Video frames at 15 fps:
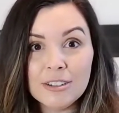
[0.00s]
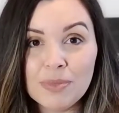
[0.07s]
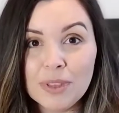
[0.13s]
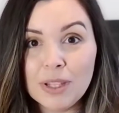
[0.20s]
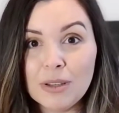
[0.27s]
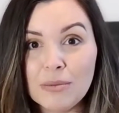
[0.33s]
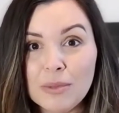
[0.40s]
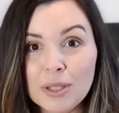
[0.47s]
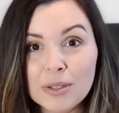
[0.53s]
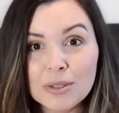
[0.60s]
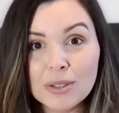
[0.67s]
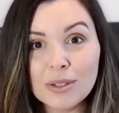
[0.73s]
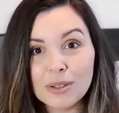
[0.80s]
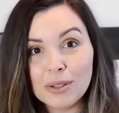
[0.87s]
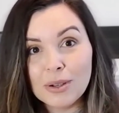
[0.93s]
the
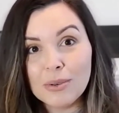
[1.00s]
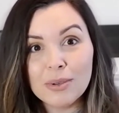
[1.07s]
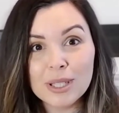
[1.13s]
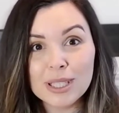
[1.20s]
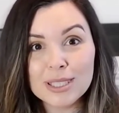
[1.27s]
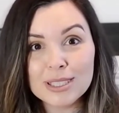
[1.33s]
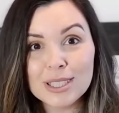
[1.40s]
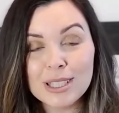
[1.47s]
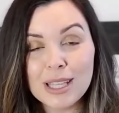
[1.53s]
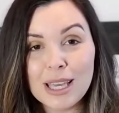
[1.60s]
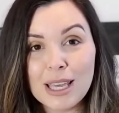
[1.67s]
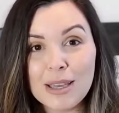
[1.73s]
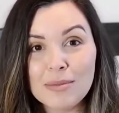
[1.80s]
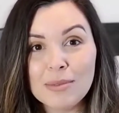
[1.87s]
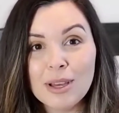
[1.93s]
milk going into
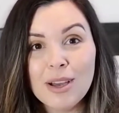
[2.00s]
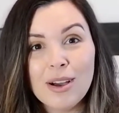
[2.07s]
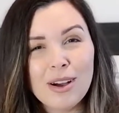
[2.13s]
them.